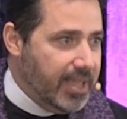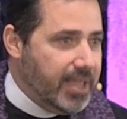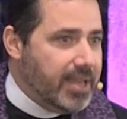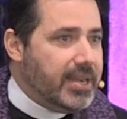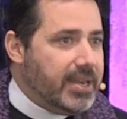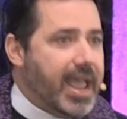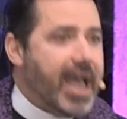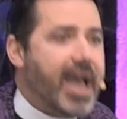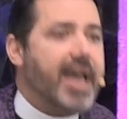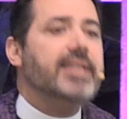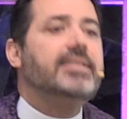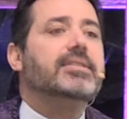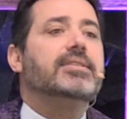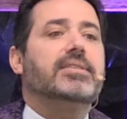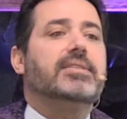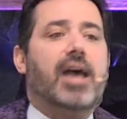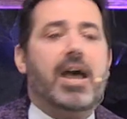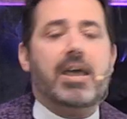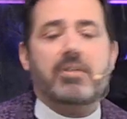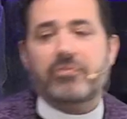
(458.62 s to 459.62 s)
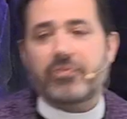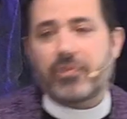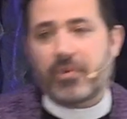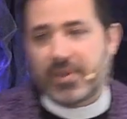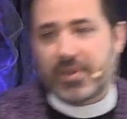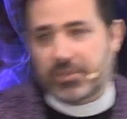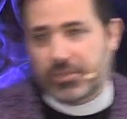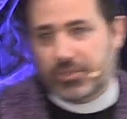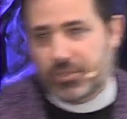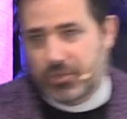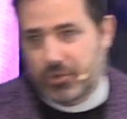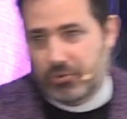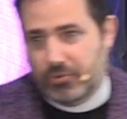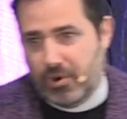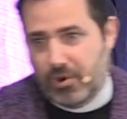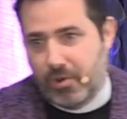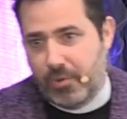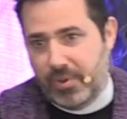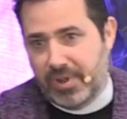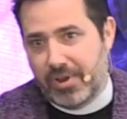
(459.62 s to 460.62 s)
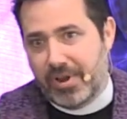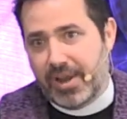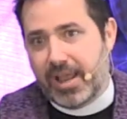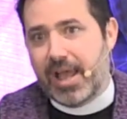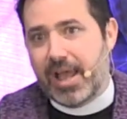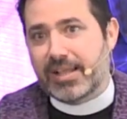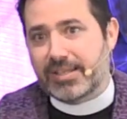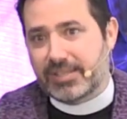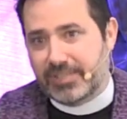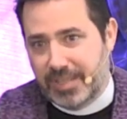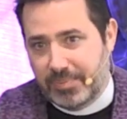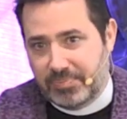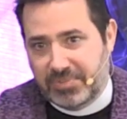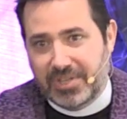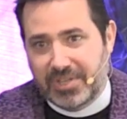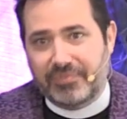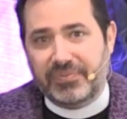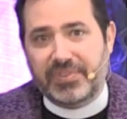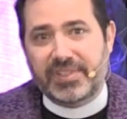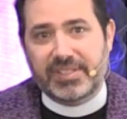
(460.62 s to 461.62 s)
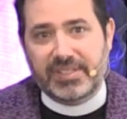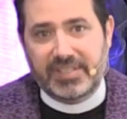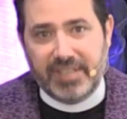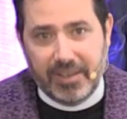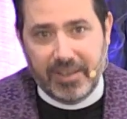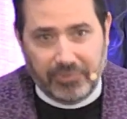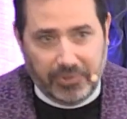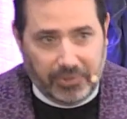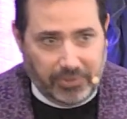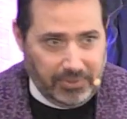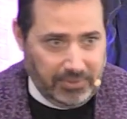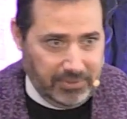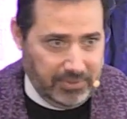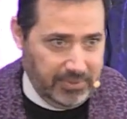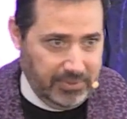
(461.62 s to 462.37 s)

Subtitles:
Now it's time for us to grow in our concept of the devil.